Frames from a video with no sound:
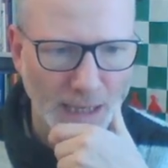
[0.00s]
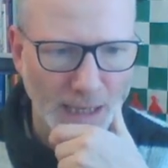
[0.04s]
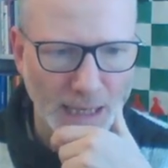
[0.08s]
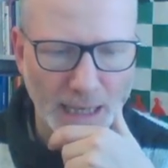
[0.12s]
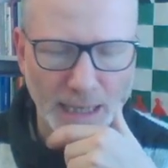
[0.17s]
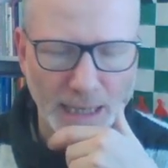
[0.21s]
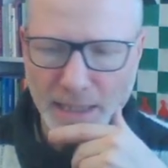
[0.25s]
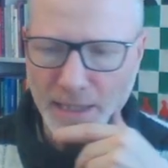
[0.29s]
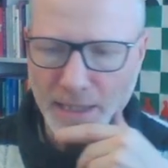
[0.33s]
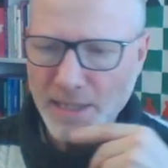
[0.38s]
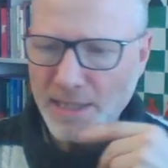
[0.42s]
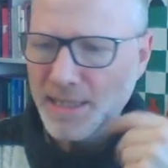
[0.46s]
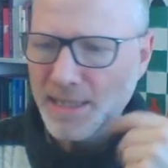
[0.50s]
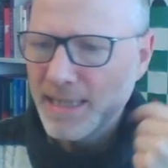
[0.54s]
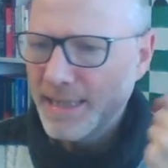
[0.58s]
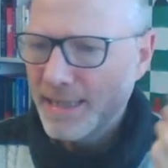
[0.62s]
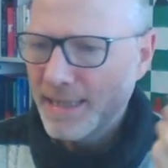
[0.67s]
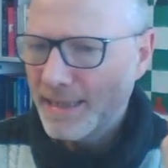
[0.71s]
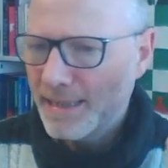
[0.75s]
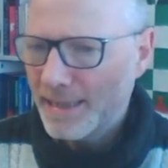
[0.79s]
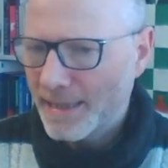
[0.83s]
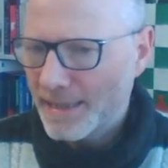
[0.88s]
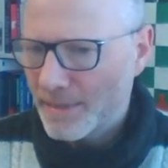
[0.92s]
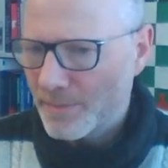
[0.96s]
I see
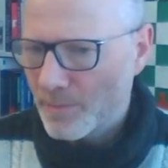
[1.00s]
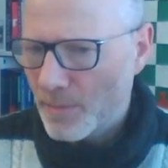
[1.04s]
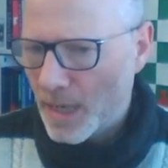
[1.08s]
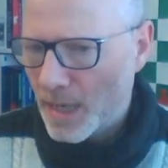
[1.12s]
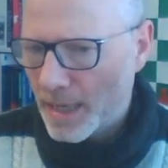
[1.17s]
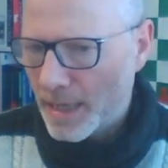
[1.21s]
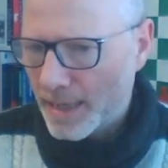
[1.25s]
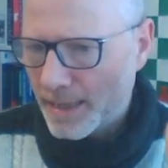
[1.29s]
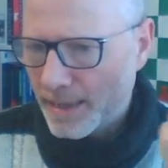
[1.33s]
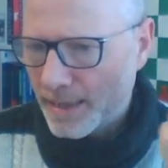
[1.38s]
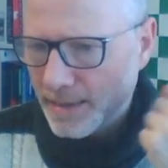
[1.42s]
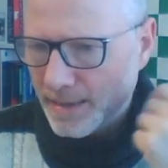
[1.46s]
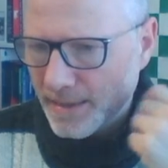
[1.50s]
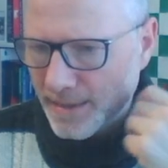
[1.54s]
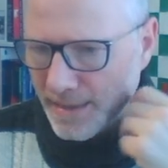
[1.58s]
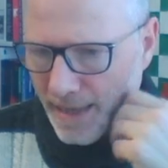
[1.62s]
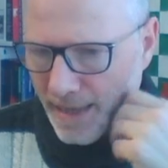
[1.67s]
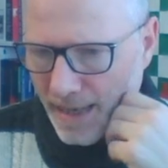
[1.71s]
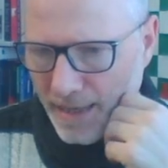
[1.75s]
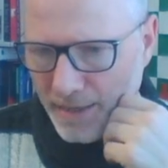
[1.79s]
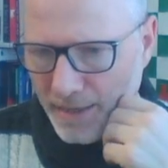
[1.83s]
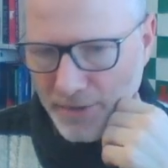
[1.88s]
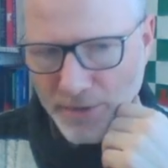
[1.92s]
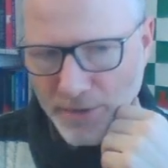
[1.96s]
it as my
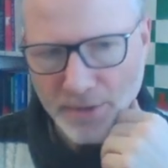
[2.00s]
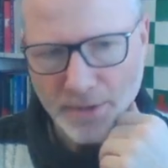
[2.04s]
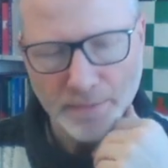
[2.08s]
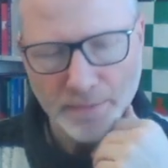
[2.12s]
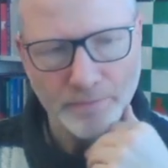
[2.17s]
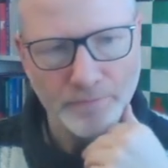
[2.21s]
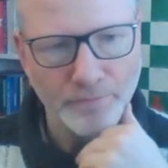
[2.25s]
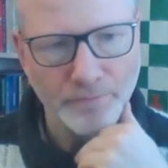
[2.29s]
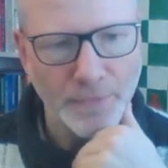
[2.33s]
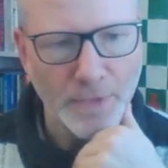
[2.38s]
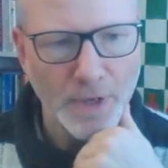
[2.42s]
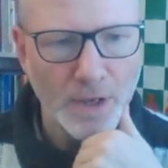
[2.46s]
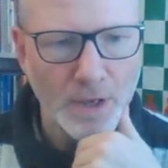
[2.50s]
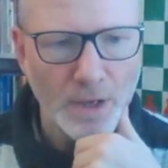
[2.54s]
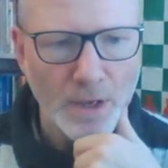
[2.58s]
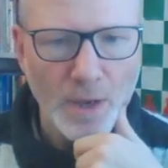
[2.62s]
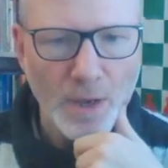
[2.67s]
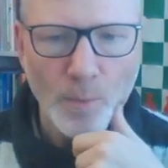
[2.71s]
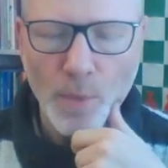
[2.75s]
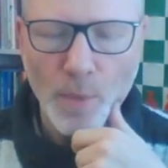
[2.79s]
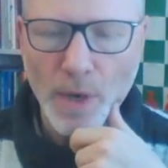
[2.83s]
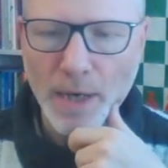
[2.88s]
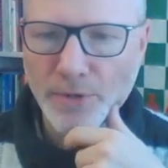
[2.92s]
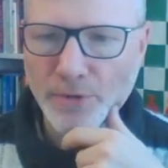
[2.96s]
task,
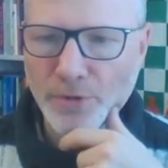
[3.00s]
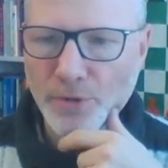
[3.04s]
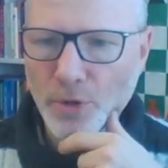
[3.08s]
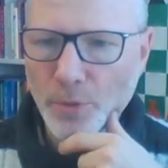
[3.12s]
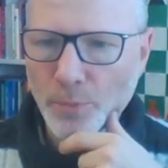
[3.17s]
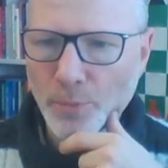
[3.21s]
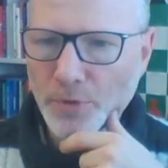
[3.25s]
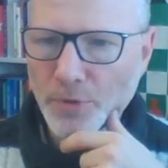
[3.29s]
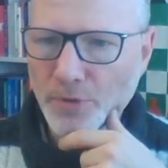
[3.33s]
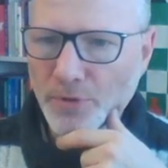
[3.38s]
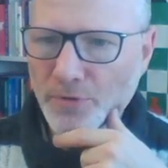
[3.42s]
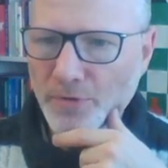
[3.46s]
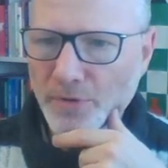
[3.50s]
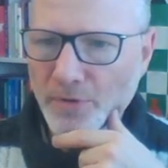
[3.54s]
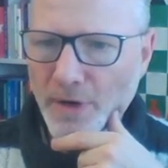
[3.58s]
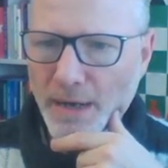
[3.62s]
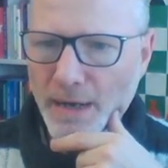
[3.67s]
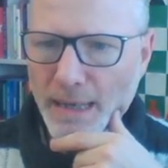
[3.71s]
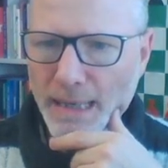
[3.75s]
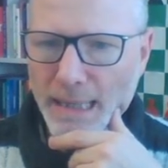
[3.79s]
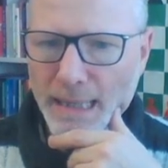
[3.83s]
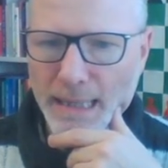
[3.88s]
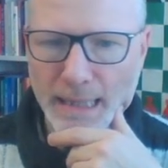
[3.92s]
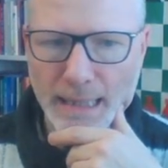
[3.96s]
my job to
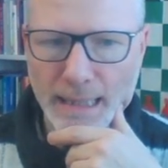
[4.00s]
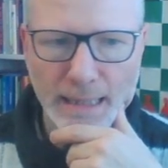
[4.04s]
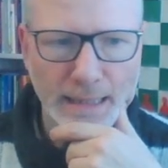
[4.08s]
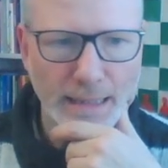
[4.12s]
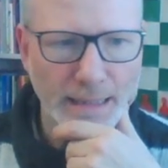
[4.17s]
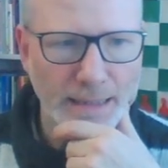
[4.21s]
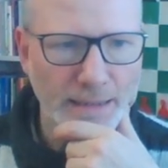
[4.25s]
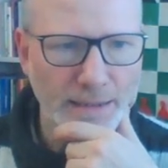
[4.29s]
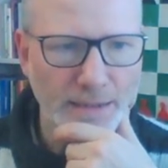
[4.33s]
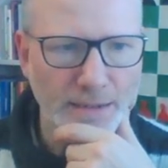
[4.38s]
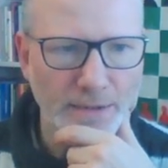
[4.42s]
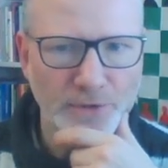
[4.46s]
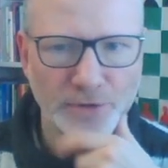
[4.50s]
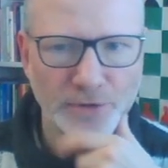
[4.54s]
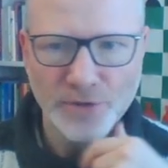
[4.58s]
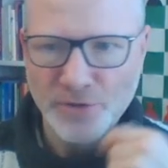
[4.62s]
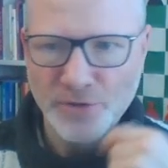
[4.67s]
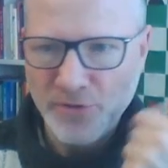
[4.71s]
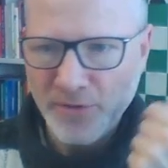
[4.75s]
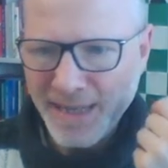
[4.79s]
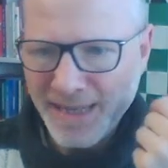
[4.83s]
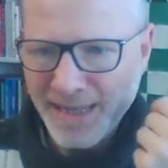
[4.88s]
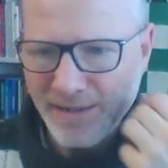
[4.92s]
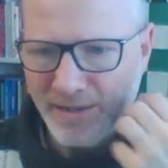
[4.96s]
try and
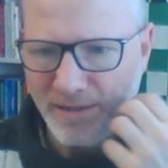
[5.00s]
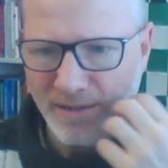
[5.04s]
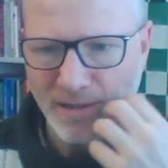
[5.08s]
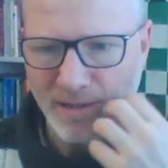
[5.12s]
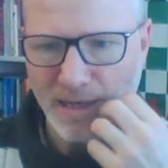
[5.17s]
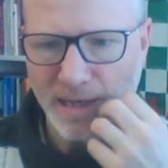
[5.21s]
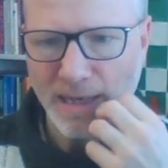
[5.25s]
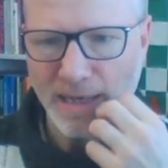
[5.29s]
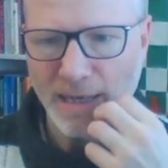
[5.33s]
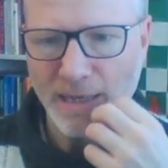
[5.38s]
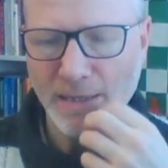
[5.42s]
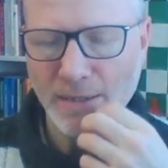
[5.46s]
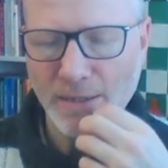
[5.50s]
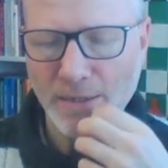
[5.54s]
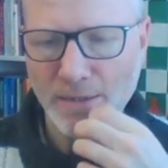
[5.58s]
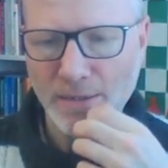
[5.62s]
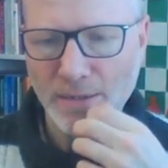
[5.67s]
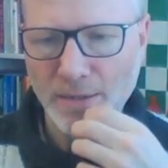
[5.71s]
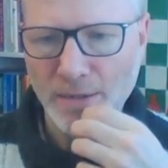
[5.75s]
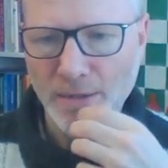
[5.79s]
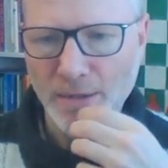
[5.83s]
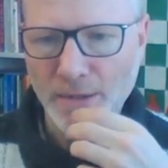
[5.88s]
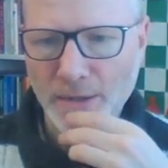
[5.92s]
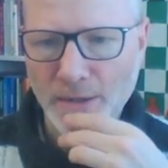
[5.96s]
translate
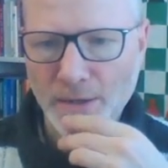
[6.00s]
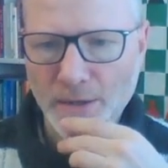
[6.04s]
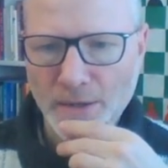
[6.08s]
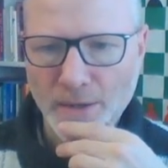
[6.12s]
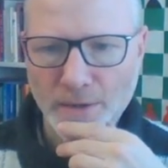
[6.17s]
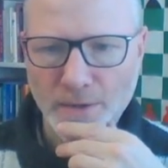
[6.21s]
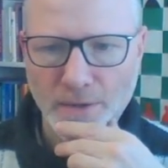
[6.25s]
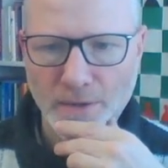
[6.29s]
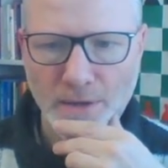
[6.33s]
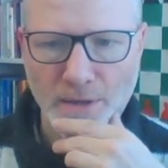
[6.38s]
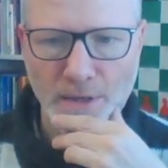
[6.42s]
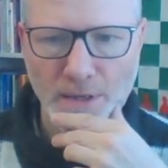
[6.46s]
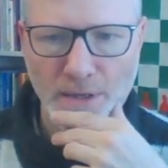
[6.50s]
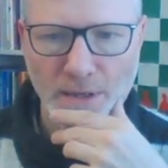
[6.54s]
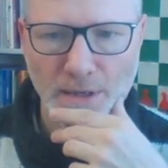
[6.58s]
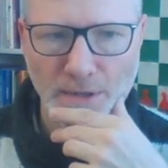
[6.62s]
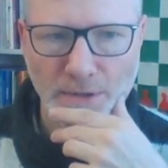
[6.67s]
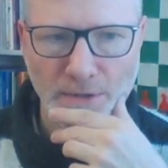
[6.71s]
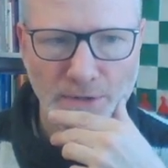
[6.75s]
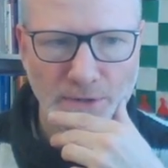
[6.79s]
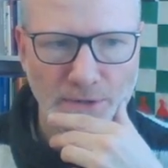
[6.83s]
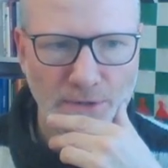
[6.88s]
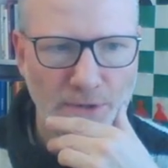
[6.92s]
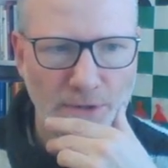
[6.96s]

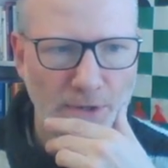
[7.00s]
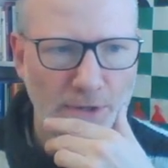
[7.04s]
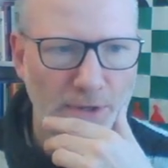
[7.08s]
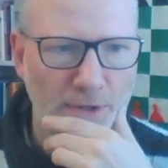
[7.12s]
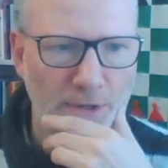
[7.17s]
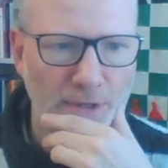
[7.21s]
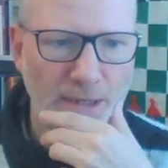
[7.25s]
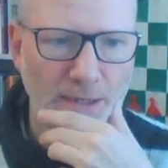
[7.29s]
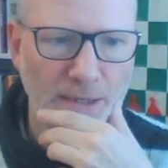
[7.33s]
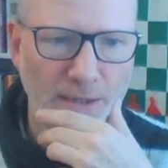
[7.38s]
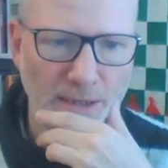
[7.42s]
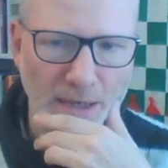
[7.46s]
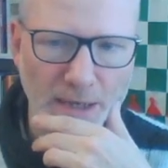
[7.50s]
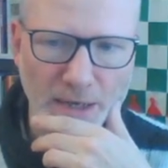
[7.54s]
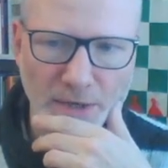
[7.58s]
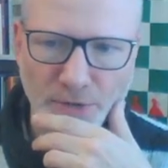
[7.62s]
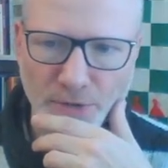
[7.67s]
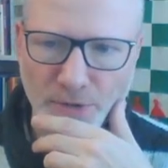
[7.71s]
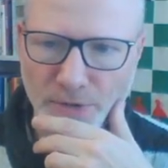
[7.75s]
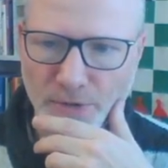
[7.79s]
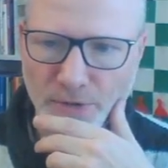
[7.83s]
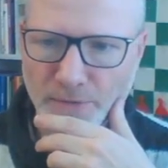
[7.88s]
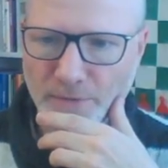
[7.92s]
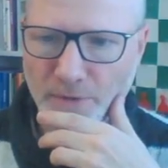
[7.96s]
these
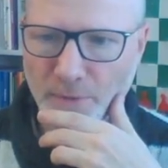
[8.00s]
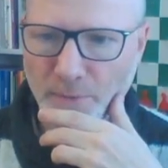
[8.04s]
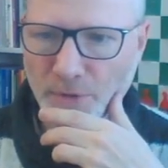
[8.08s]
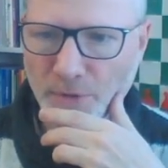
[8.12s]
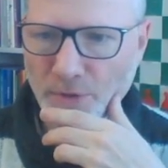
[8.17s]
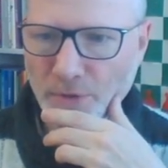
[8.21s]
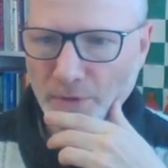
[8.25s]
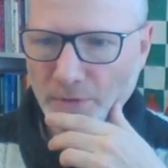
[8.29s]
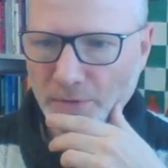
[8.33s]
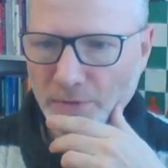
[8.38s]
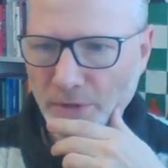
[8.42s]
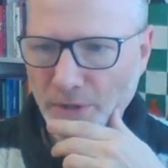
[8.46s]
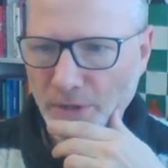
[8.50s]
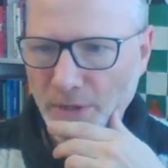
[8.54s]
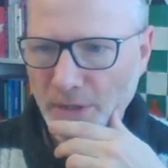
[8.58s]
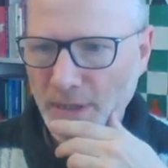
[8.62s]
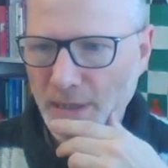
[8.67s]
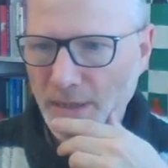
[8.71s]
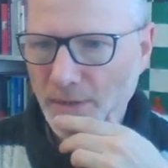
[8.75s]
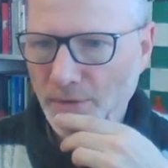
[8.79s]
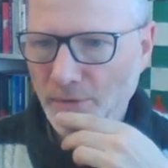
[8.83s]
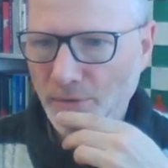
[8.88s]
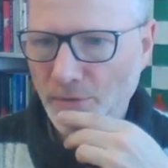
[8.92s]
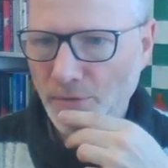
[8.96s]
indications from Stockfish
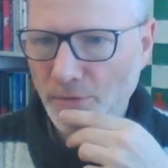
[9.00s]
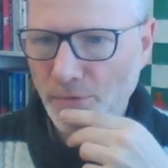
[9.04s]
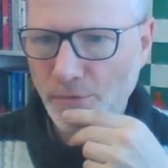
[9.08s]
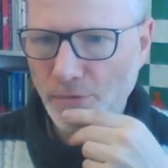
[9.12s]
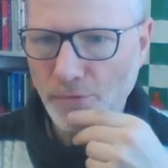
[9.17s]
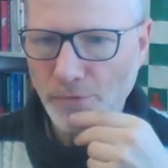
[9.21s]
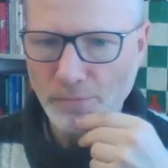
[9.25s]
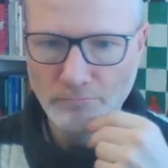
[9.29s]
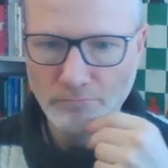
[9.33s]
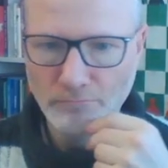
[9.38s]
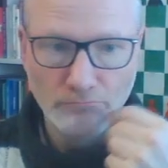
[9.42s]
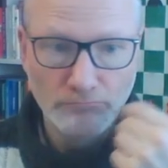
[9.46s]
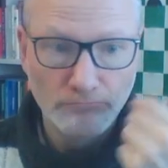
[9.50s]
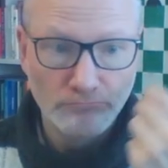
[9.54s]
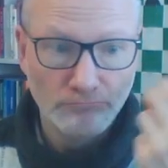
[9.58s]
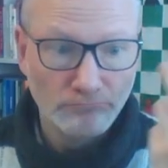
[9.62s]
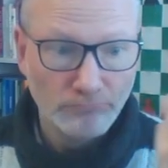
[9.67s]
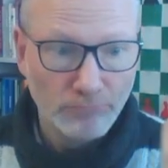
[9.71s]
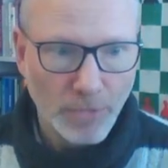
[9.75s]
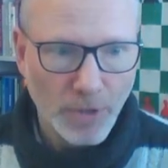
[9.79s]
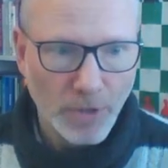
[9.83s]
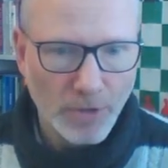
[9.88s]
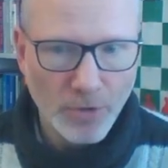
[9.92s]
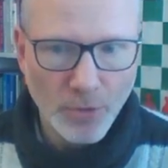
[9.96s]
into
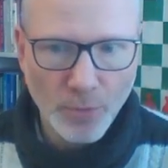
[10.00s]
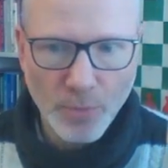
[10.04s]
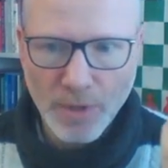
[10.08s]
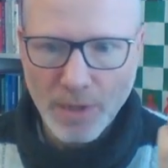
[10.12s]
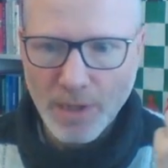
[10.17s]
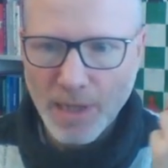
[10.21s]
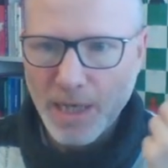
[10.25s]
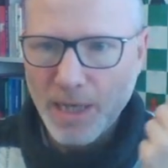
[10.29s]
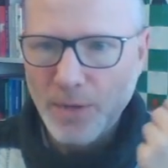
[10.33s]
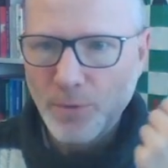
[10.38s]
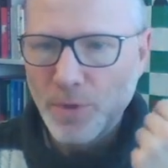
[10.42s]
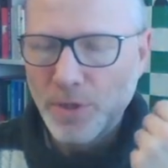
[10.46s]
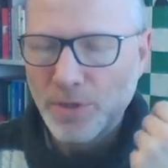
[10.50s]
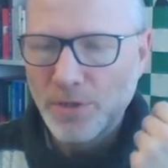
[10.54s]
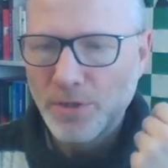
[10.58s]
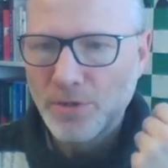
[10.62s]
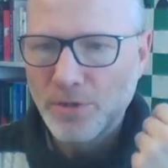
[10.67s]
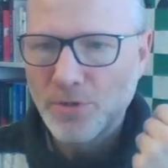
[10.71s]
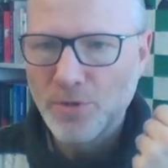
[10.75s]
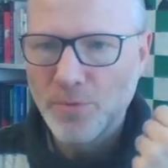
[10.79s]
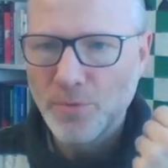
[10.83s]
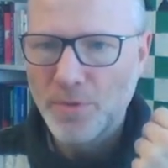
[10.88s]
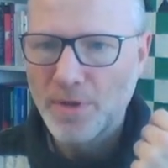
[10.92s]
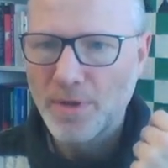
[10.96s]
human language,
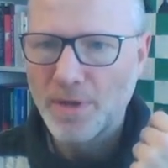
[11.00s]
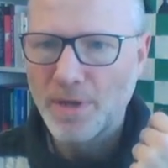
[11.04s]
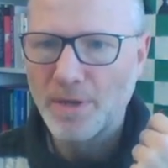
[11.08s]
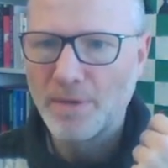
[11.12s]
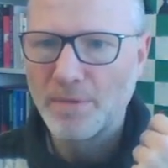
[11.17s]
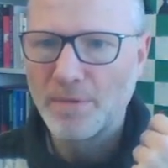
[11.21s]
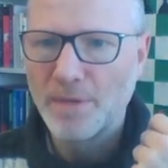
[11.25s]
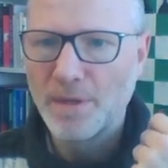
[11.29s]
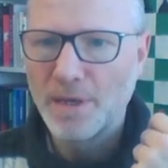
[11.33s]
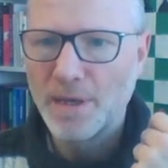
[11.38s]
something